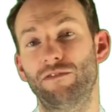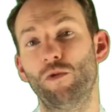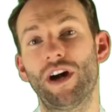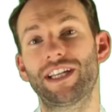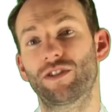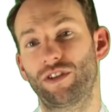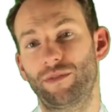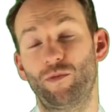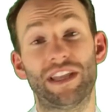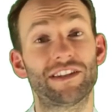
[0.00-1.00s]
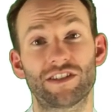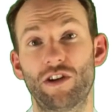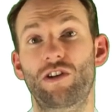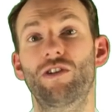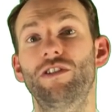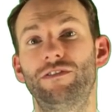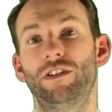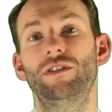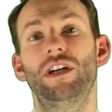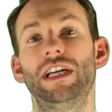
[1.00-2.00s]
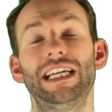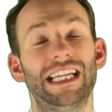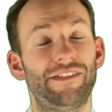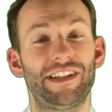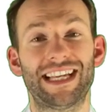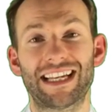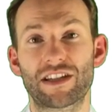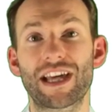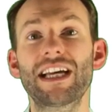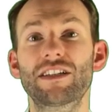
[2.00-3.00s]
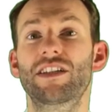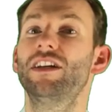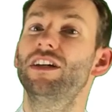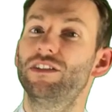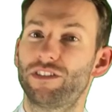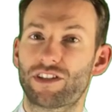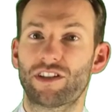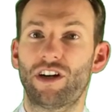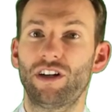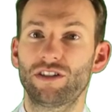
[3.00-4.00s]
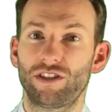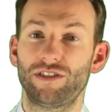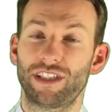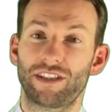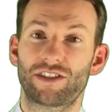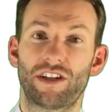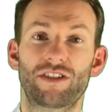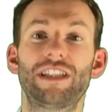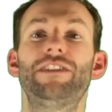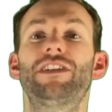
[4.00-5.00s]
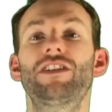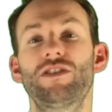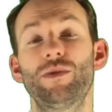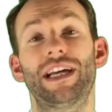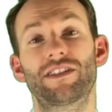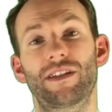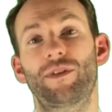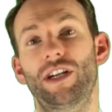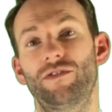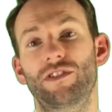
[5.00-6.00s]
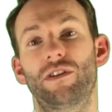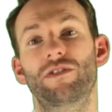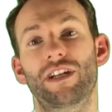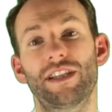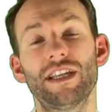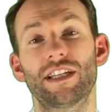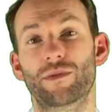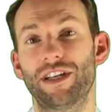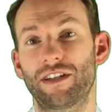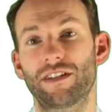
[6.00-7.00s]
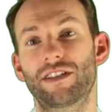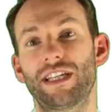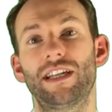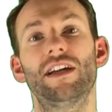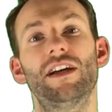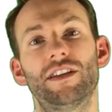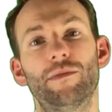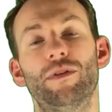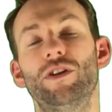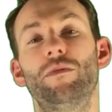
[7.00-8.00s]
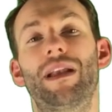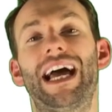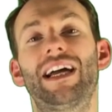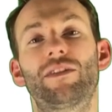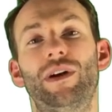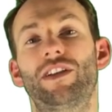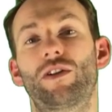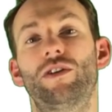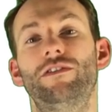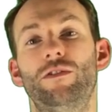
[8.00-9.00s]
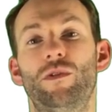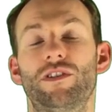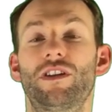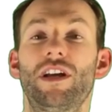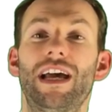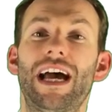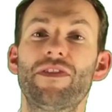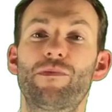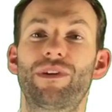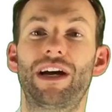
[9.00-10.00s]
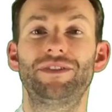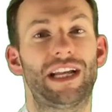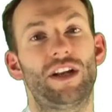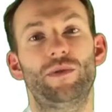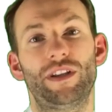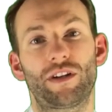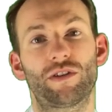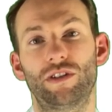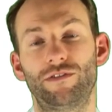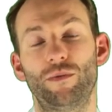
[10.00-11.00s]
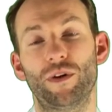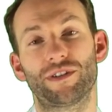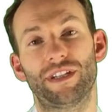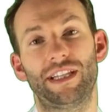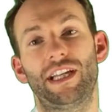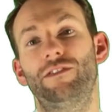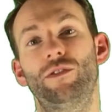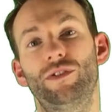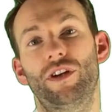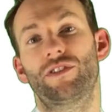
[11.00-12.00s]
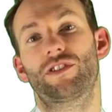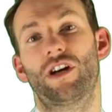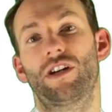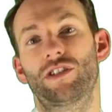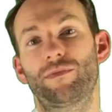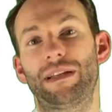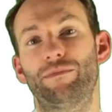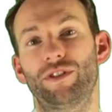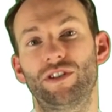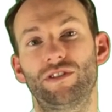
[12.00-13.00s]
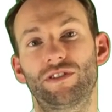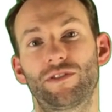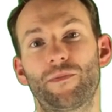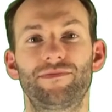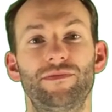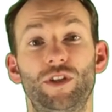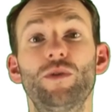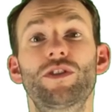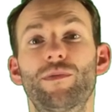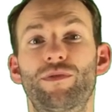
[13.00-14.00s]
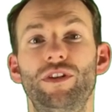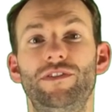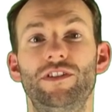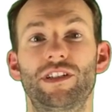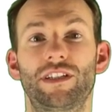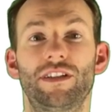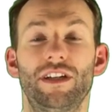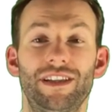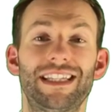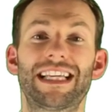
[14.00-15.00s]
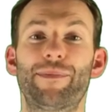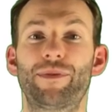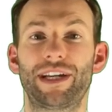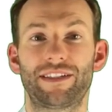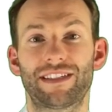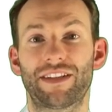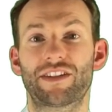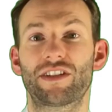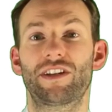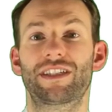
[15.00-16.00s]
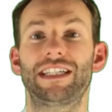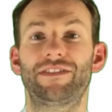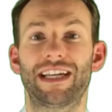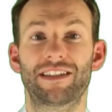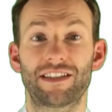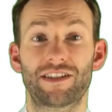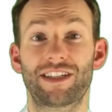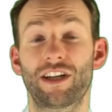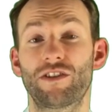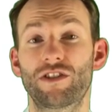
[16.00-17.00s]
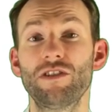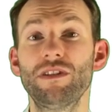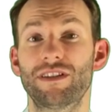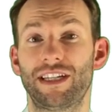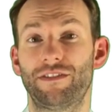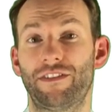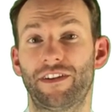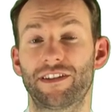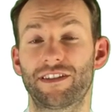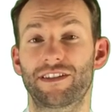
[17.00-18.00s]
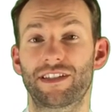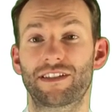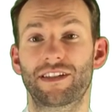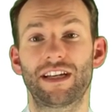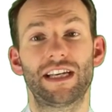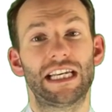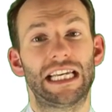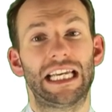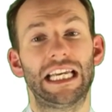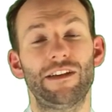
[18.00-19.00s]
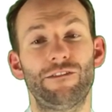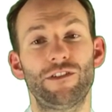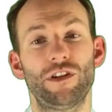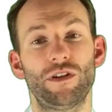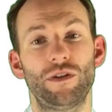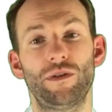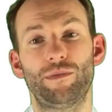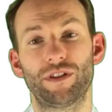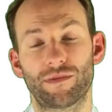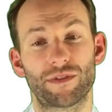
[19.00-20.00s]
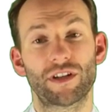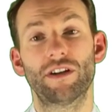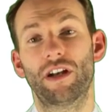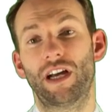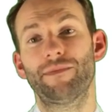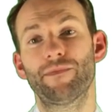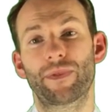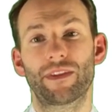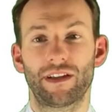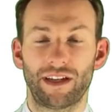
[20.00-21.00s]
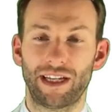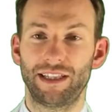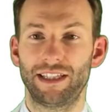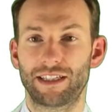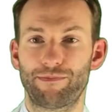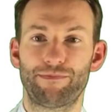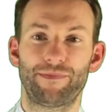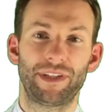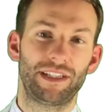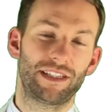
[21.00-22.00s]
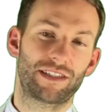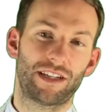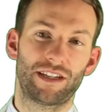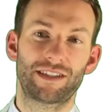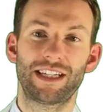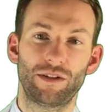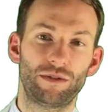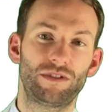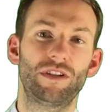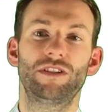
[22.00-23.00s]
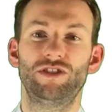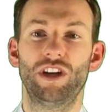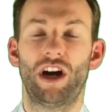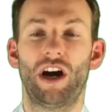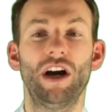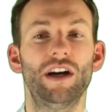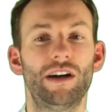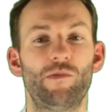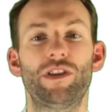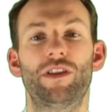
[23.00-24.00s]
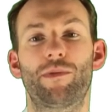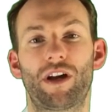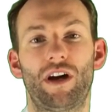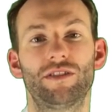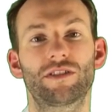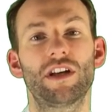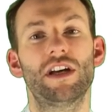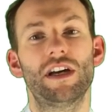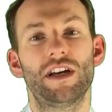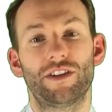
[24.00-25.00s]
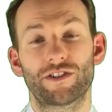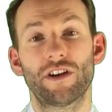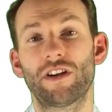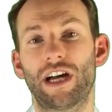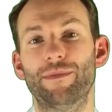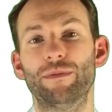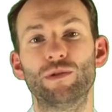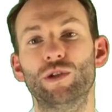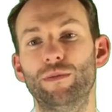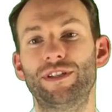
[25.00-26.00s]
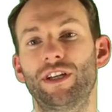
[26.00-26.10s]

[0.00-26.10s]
of white on them where there's no chlorophyll. If you test that for starch using the starch leaf test, you'll get some kind of results like this where you can see the blue-black where the chlorophyll was and the brown-yellow where the chlorophyll wasn't and therefore no starch has been produced. You can also prove using this apparatus and the starch leaf test that CO2 is needed for photosynthesis. If you put some soda lime in this sealed jar with the plant, the soda lime absorbs